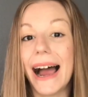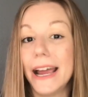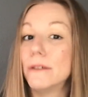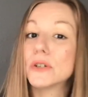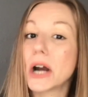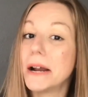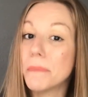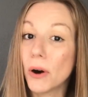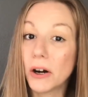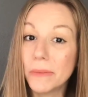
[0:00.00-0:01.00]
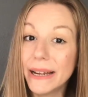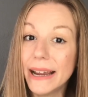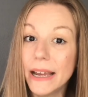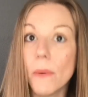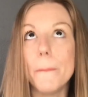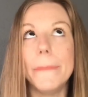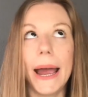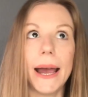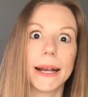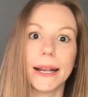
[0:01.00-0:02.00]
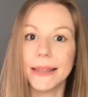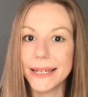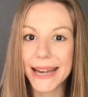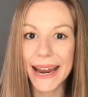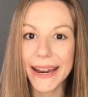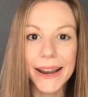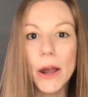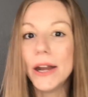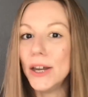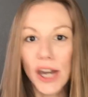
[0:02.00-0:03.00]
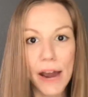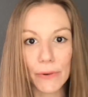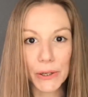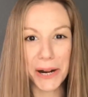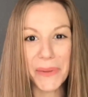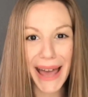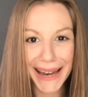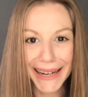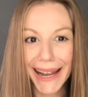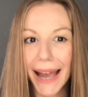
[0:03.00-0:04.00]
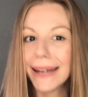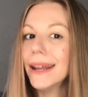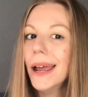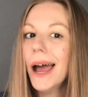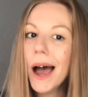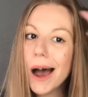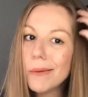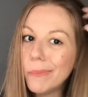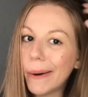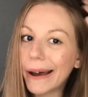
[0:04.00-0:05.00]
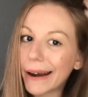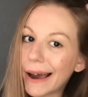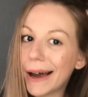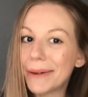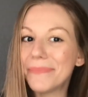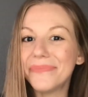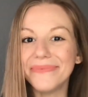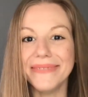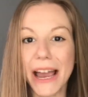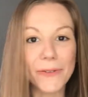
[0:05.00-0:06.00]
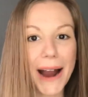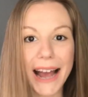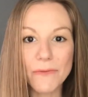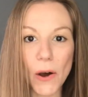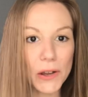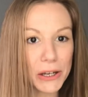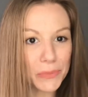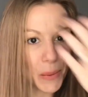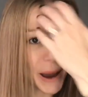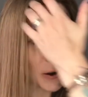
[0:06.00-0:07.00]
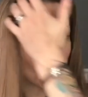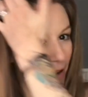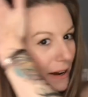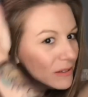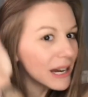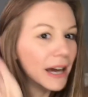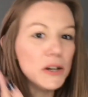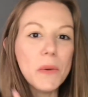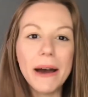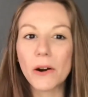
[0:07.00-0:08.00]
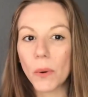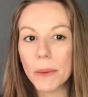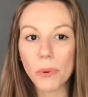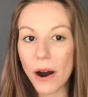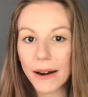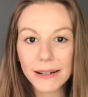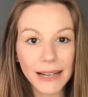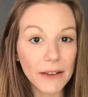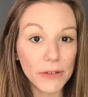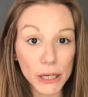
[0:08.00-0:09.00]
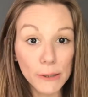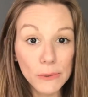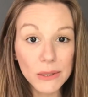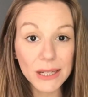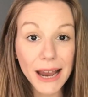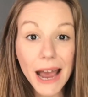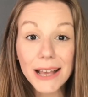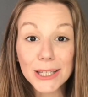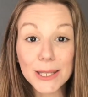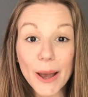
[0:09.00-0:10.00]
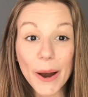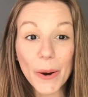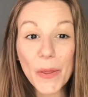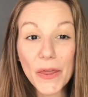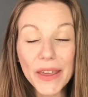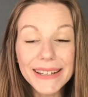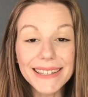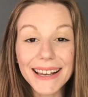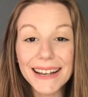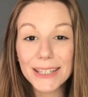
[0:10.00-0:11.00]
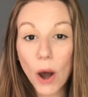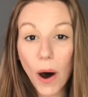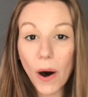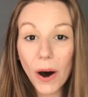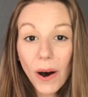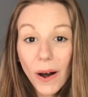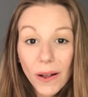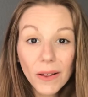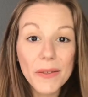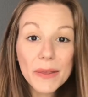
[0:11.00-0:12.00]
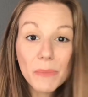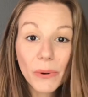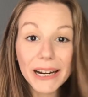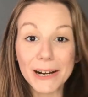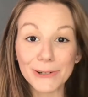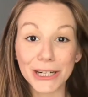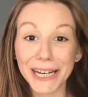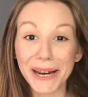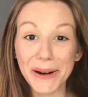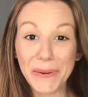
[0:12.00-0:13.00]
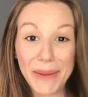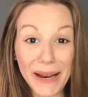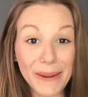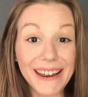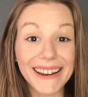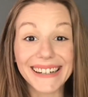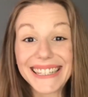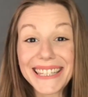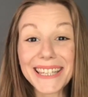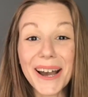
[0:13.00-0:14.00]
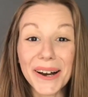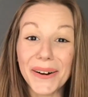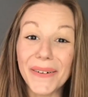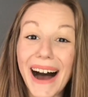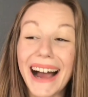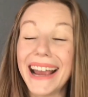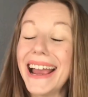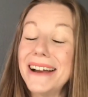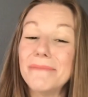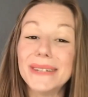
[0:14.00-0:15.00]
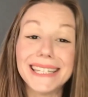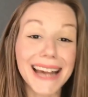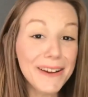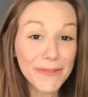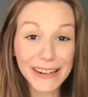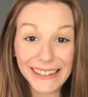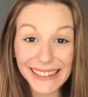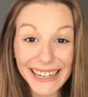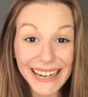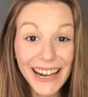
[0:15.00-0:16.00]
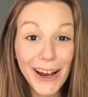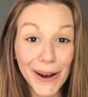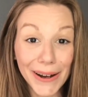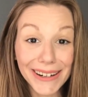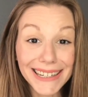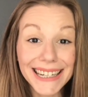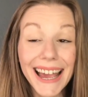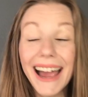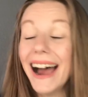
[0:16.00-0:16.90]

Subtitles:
I have tried perming it back in the day, never do that again, but never had volume no matter what I've done, no matter what product I've used. So this is all the Briogeo, baby. So I am definitely hooked.